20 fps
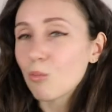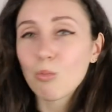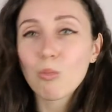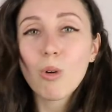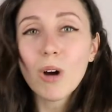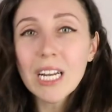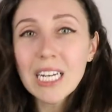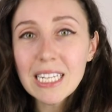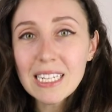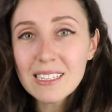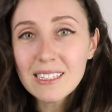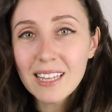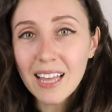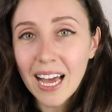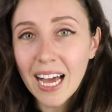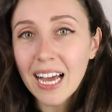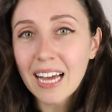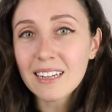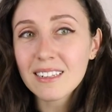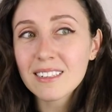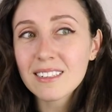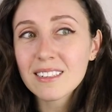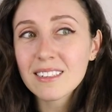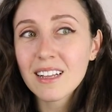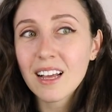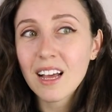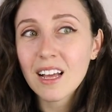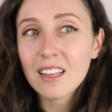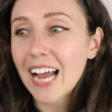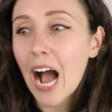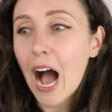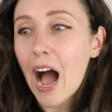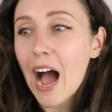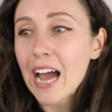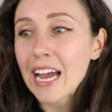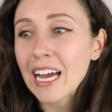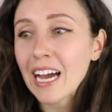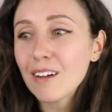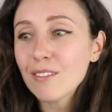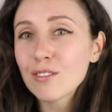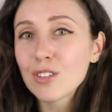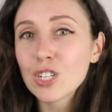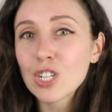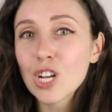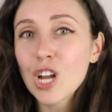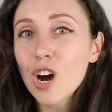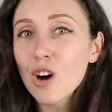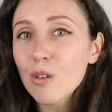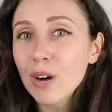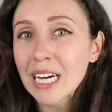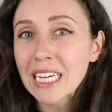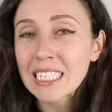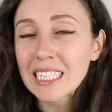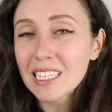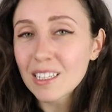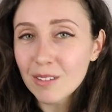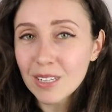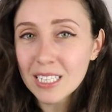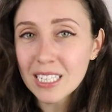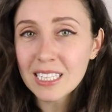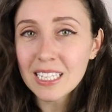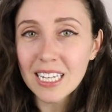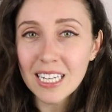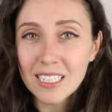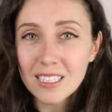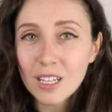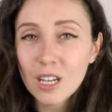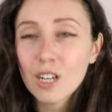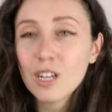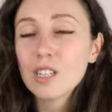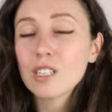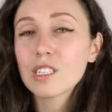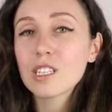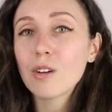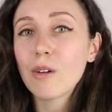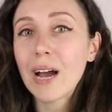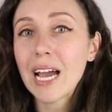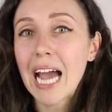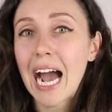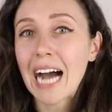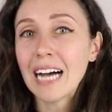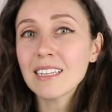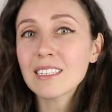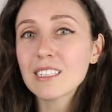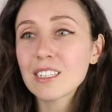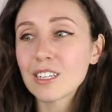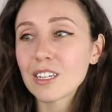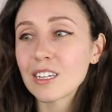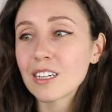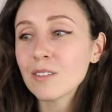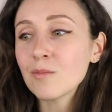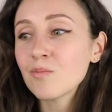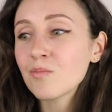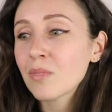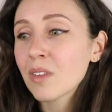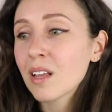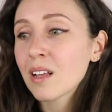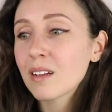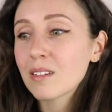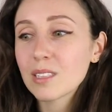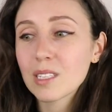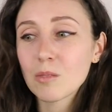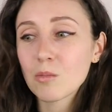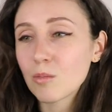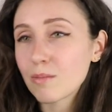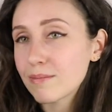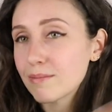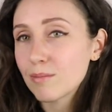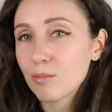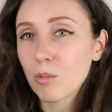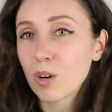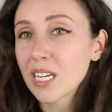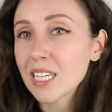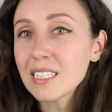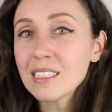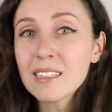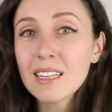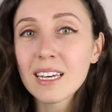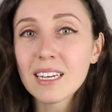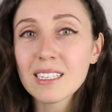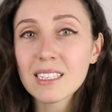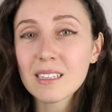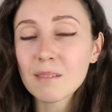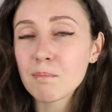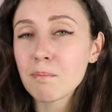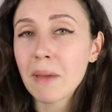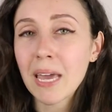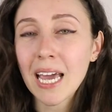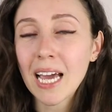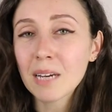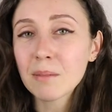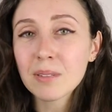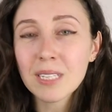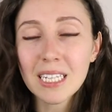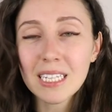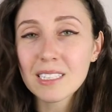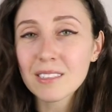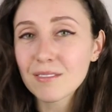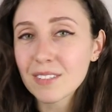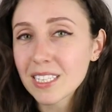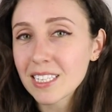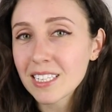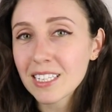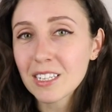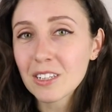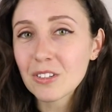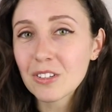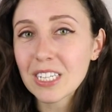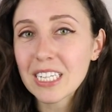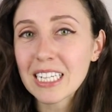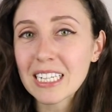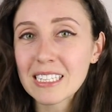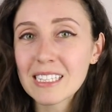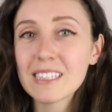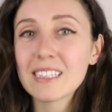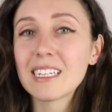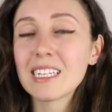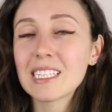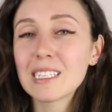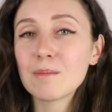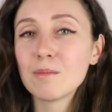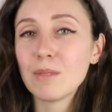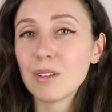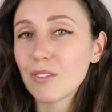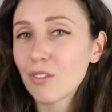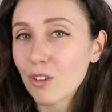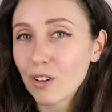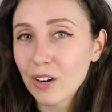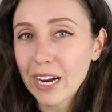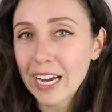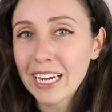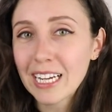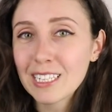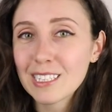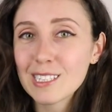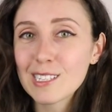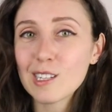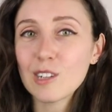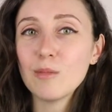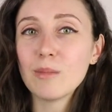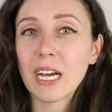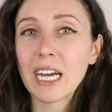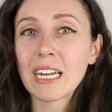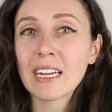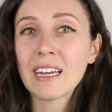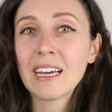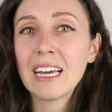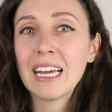what is that? I have no idea what this is. So I asked her, what is this? May I please read the ingredients list before I consume it?